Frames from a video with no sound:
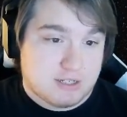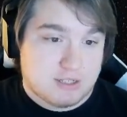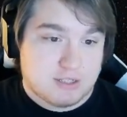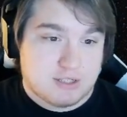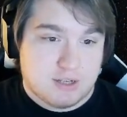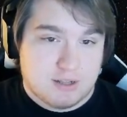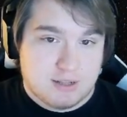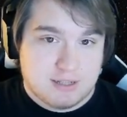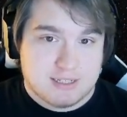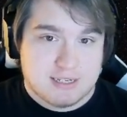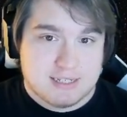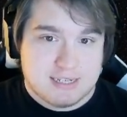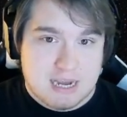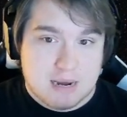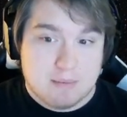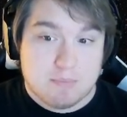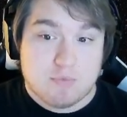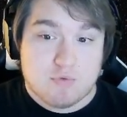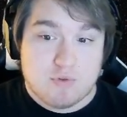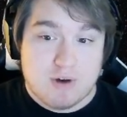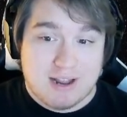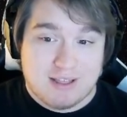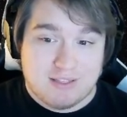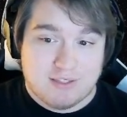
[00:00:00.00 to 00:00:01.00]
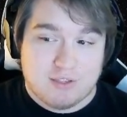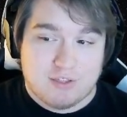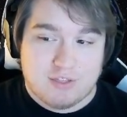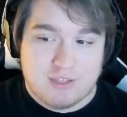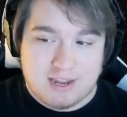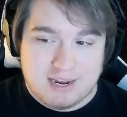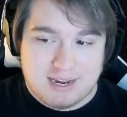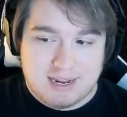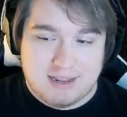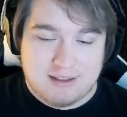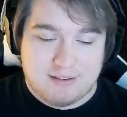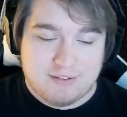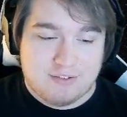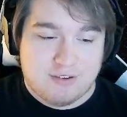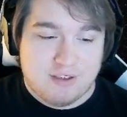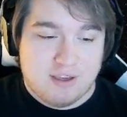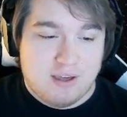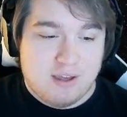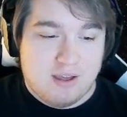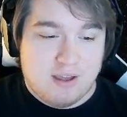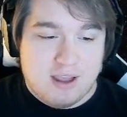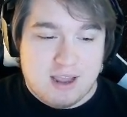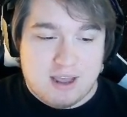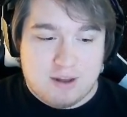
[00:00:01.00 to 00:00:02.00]
So this is how bright the thing is
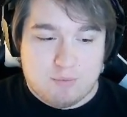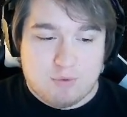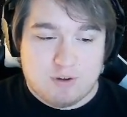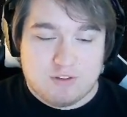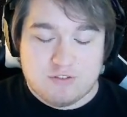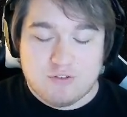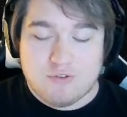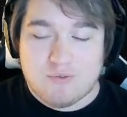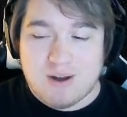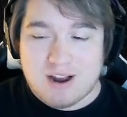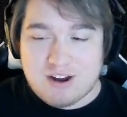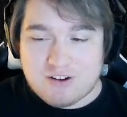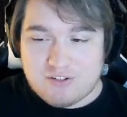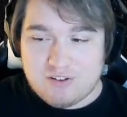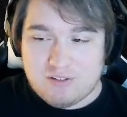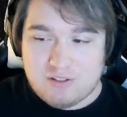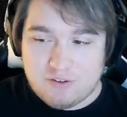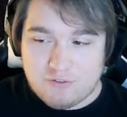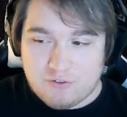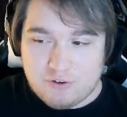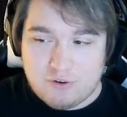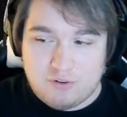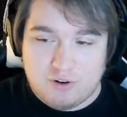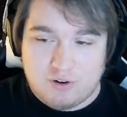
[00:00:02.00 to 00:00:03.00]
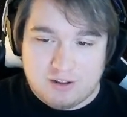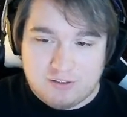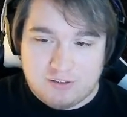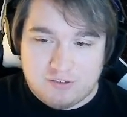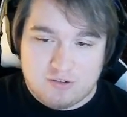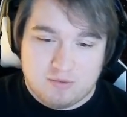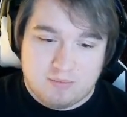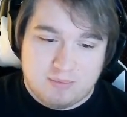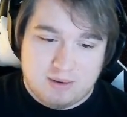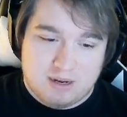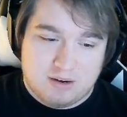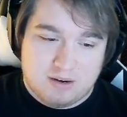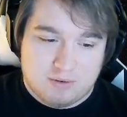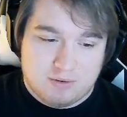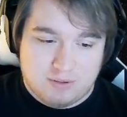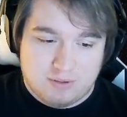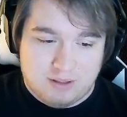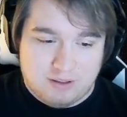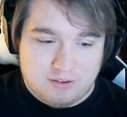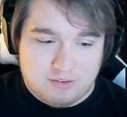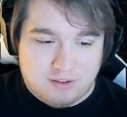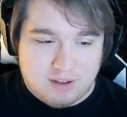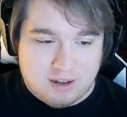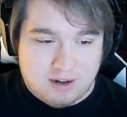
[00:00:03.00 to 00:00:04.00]
and what direction the photons are being
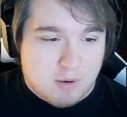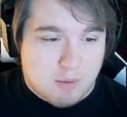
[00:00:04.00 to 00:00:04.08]
released in.